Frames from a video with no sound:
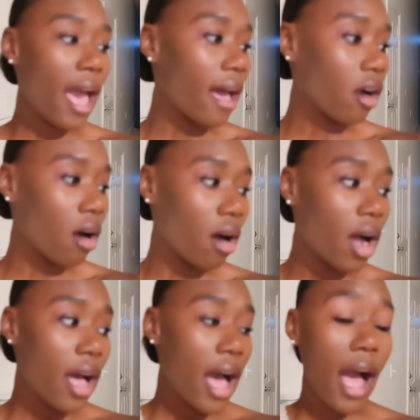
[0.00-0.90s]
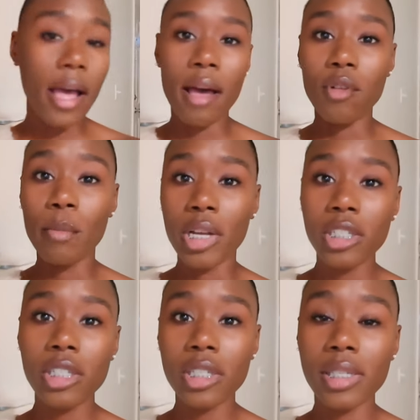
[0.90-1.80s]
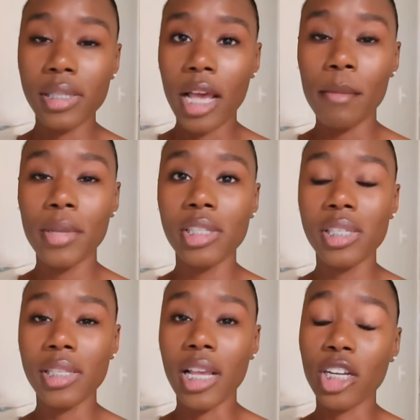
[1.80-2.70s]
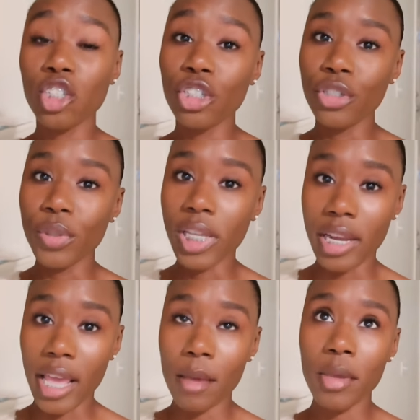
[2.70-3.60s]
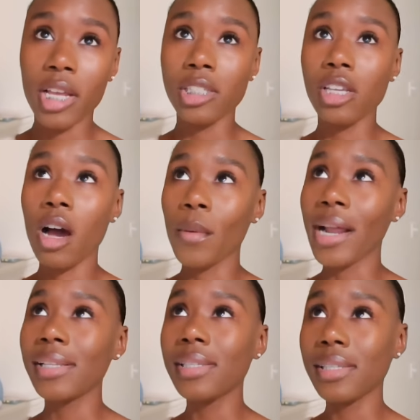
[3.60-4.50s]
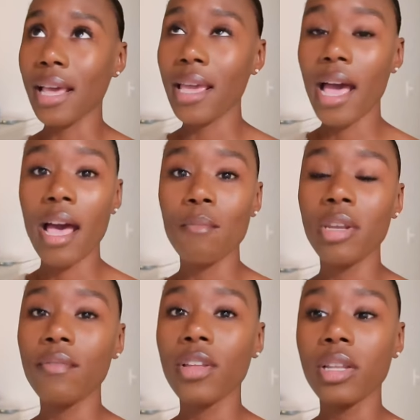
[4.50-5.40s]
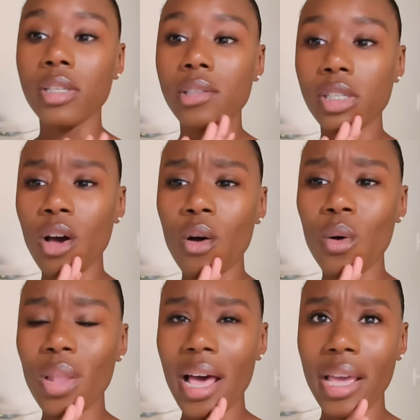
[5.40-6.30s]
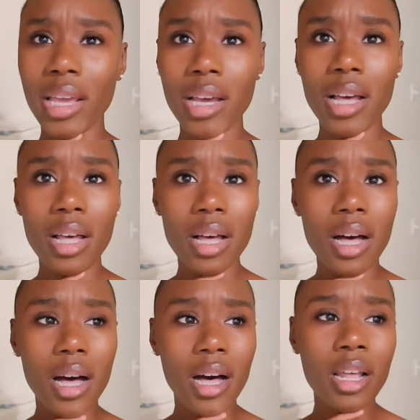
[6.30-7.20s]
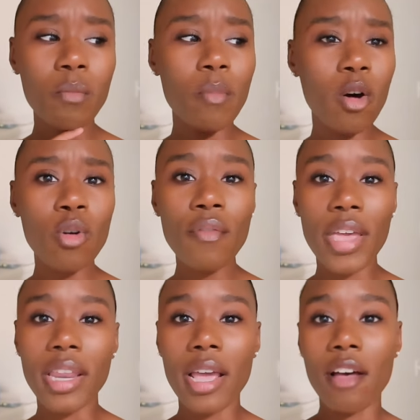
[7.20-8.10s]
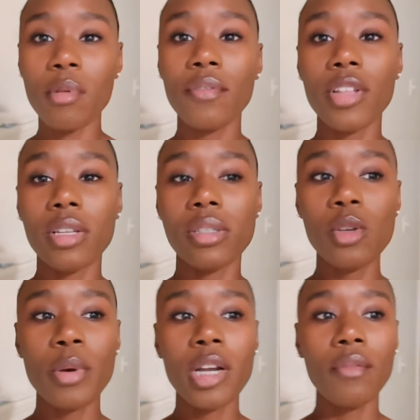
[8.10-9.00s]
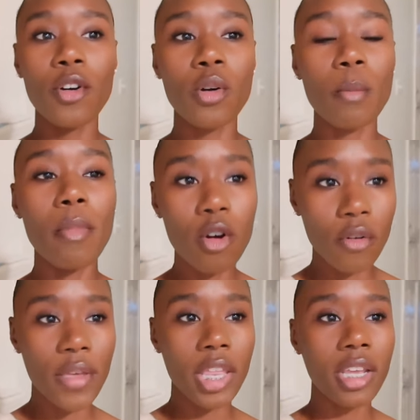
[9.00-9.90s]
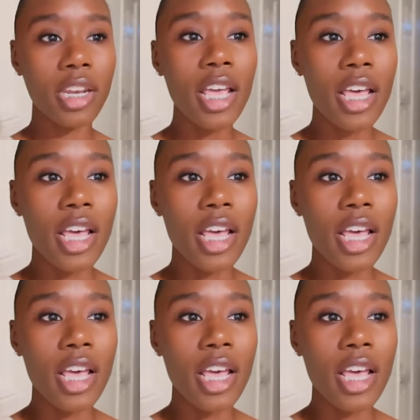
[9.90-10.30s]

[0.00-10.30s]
at all. I have a bunch of assignments that's actually due today, because y'all, when I say I have been feeling so like unmotivated, I've been feeling super unmotivated,